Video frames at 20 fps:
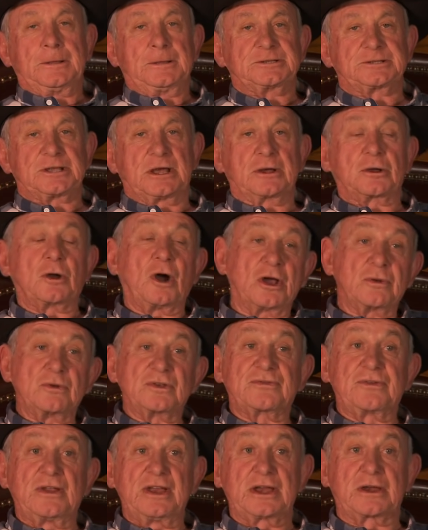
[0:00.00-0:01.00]
So God
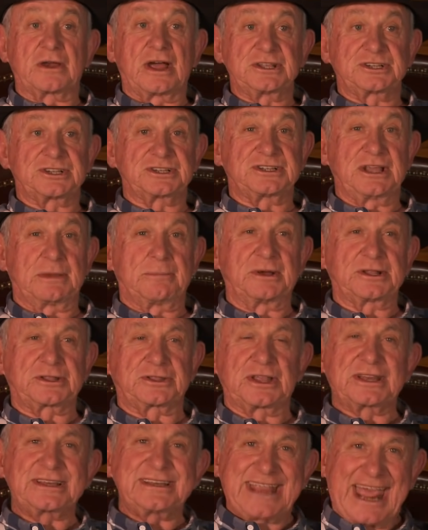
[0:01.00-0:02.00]
was very gracious there.
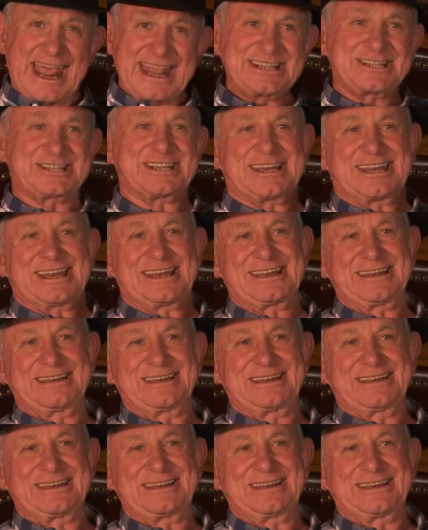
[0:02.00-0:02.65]
But the tension